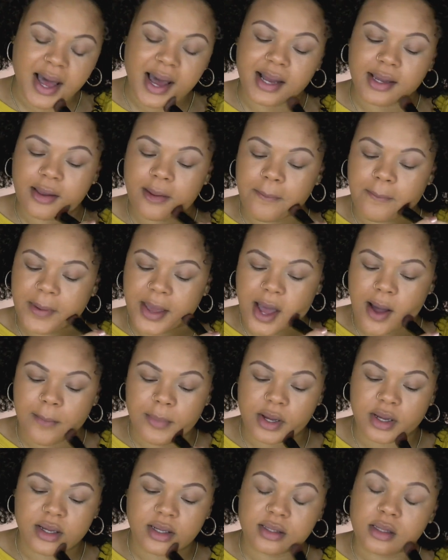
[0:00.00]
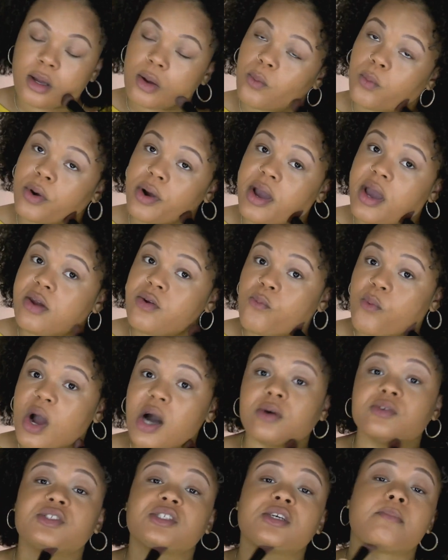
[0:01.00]
Alabama were en
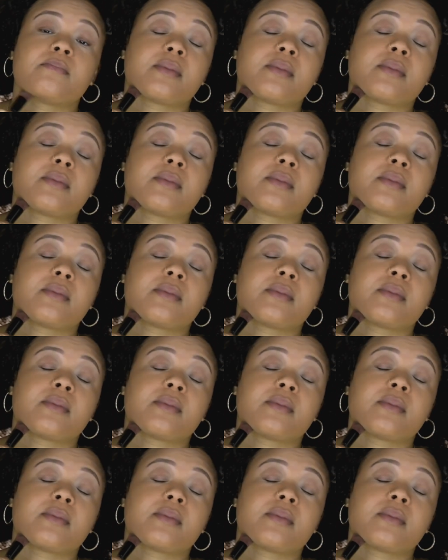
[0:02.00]
route to